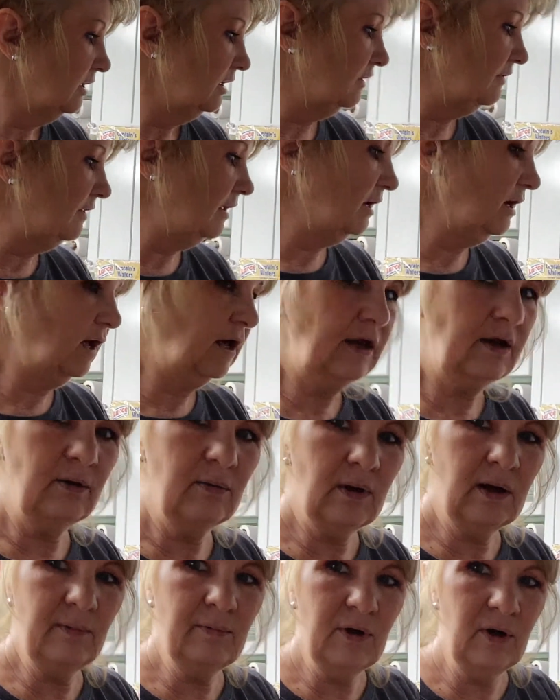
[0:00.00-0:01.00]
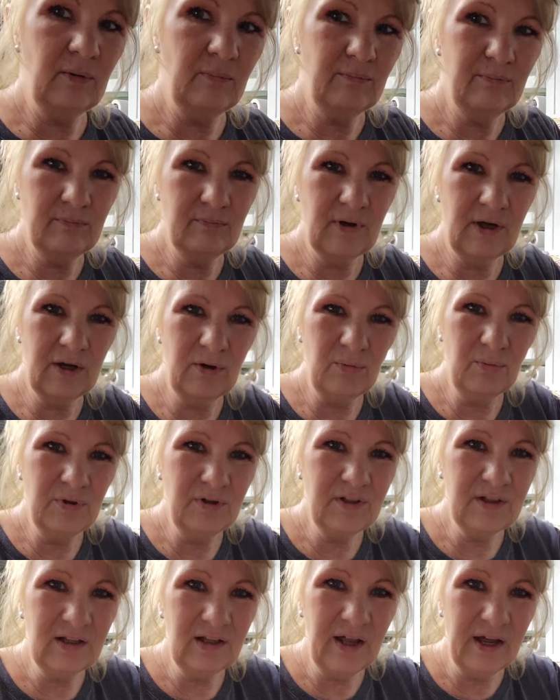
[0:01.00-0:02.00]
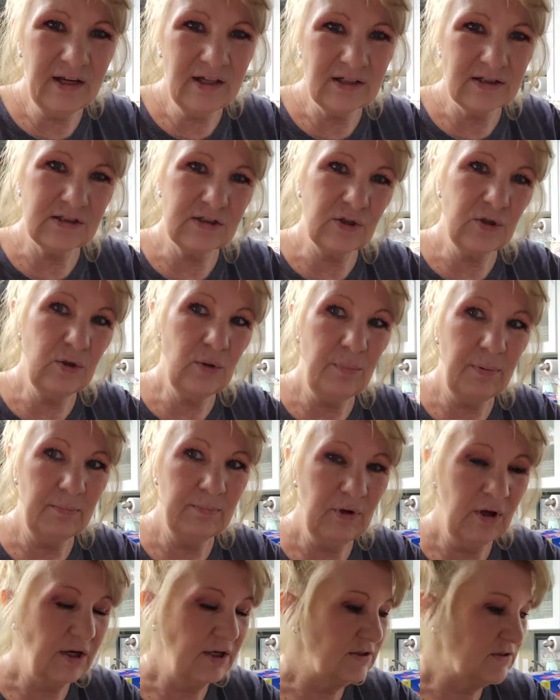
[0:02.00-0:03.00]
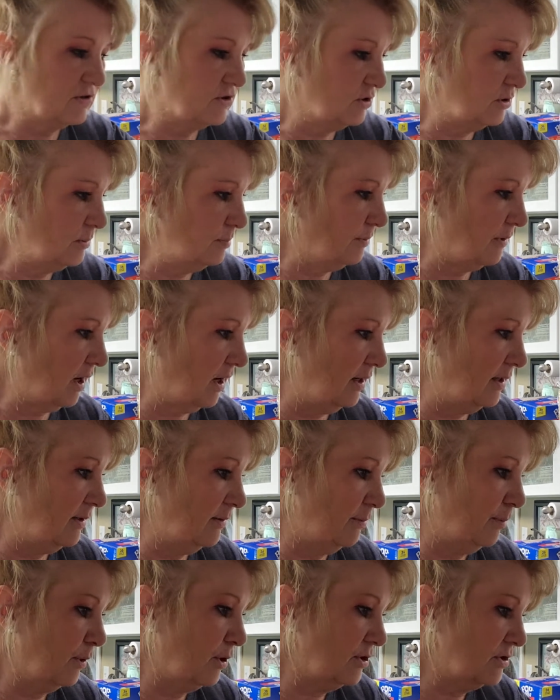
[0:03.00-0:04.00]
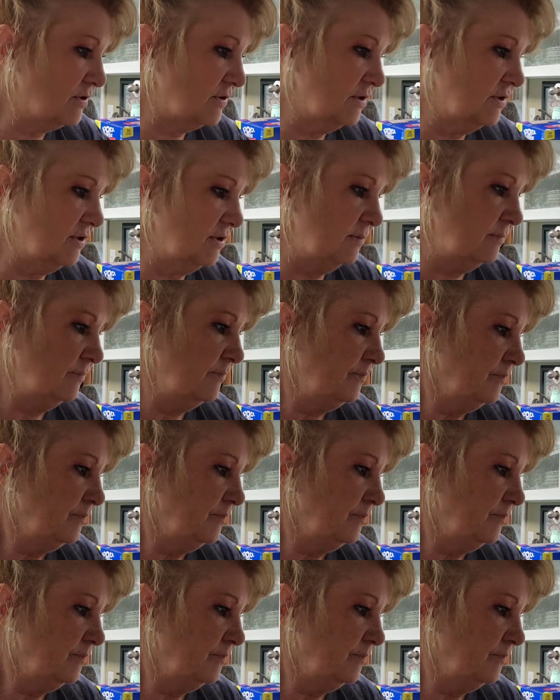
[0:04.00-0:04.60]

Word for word: And then I don't, I don't, I don't really like soup. I'm not a soup kind of person.